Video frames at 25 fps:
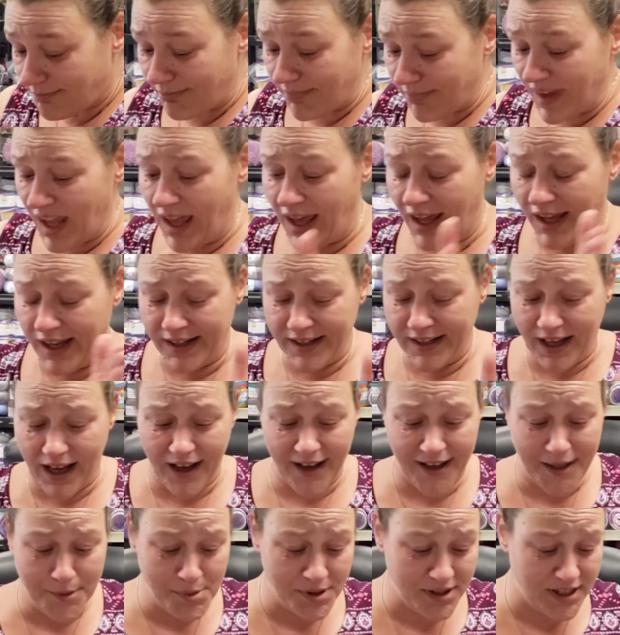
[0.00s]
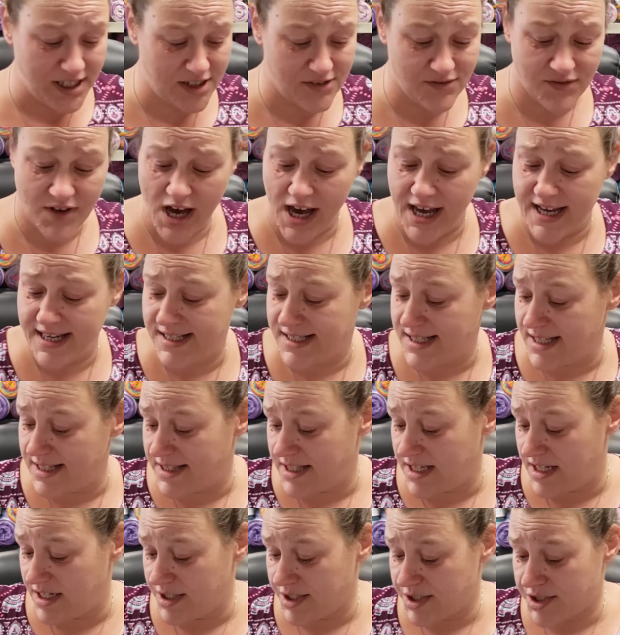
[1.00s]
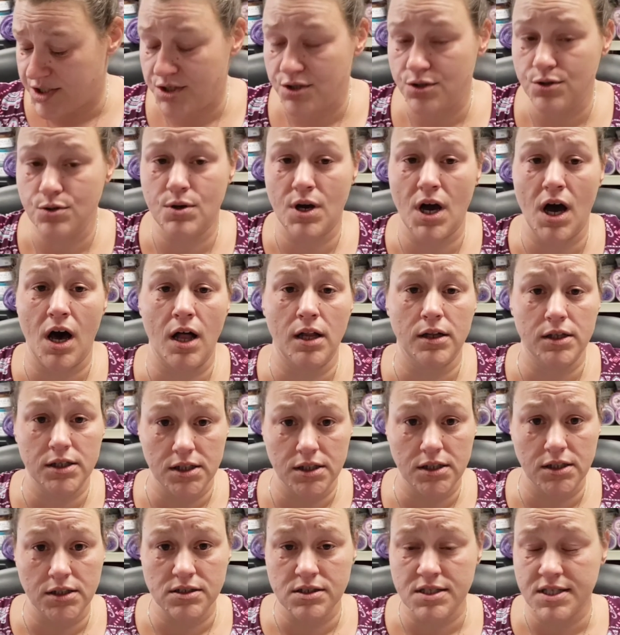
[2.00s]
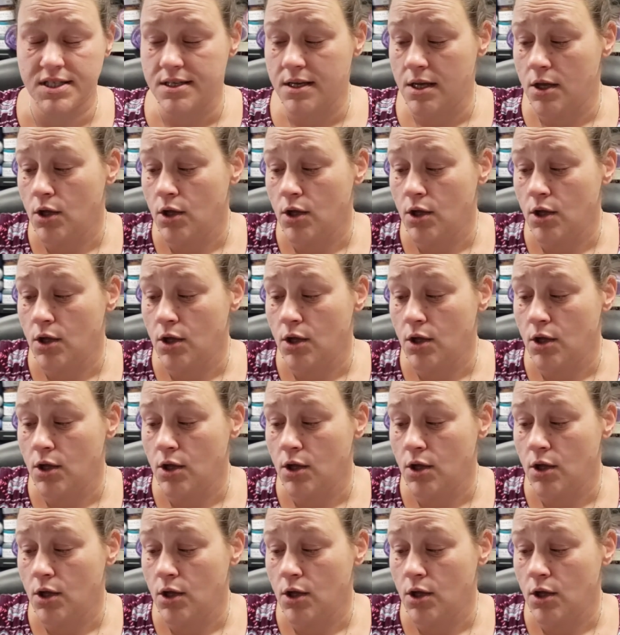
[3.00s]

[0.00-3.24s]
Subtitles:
And I believe, guys, that these 2 colors